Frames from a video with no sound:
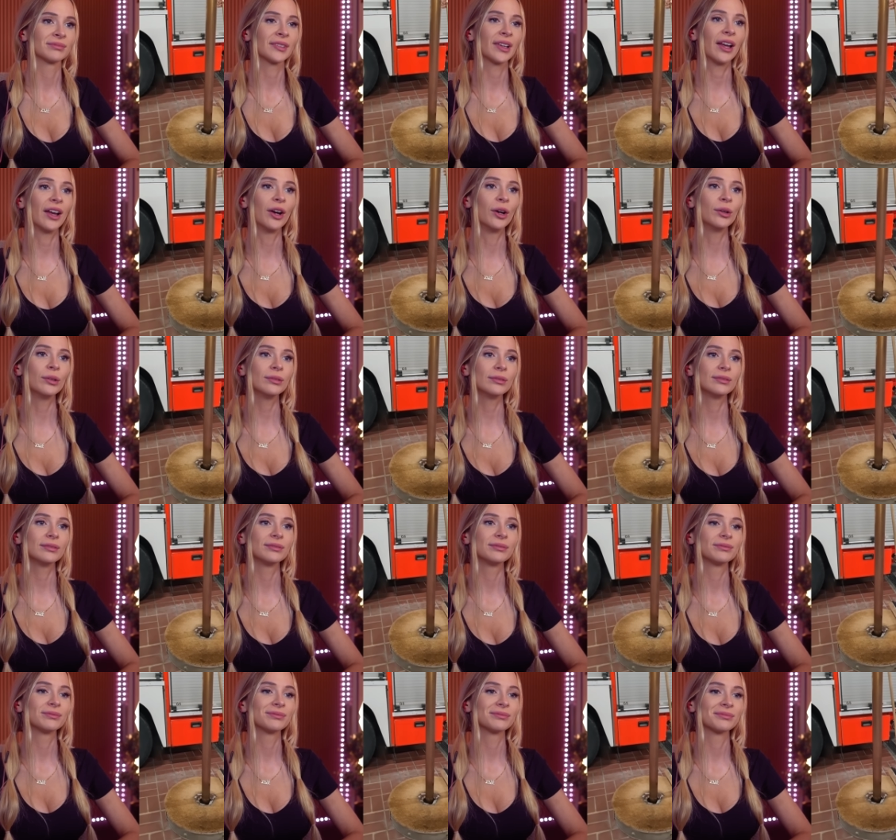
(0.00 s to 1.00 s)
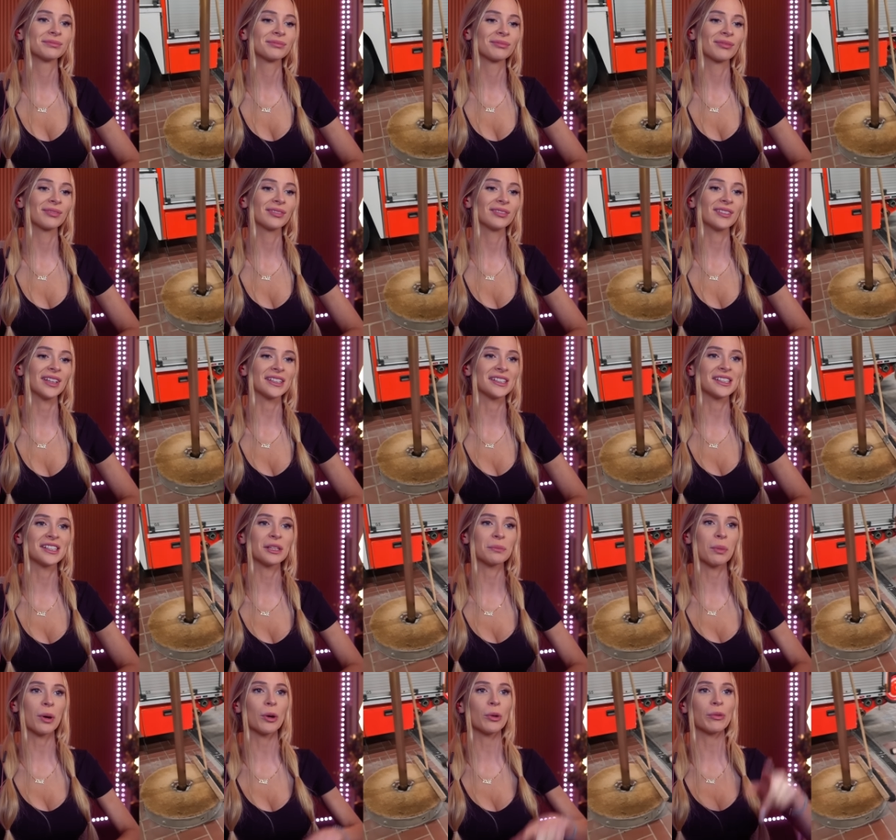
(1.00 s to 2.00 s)
Oh, this is the
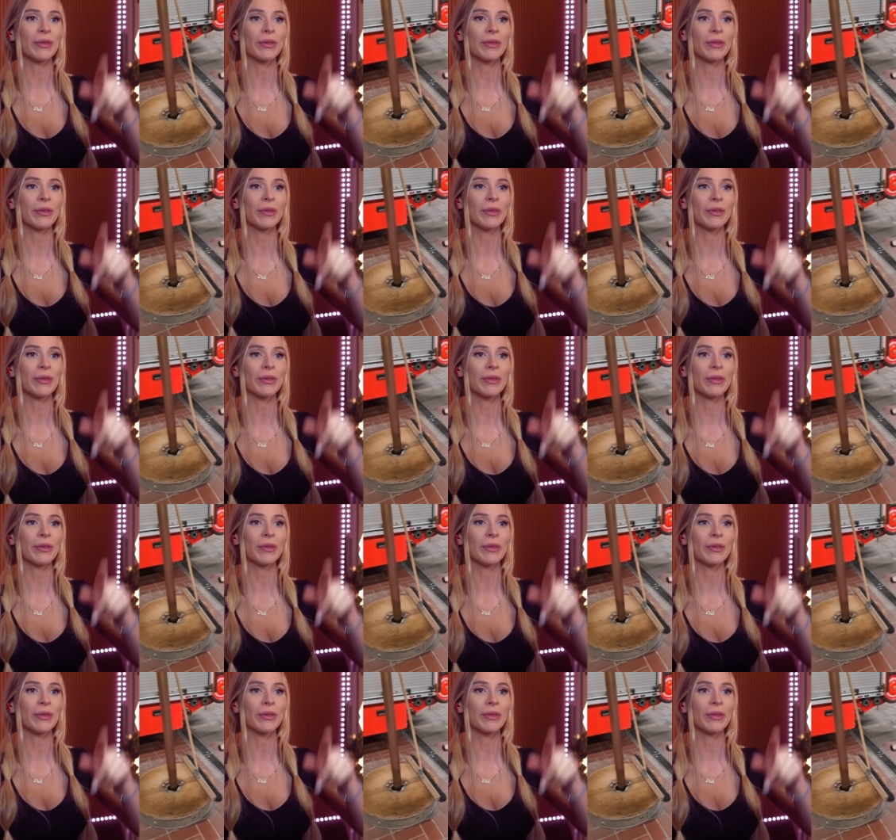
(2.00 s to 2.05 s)
pole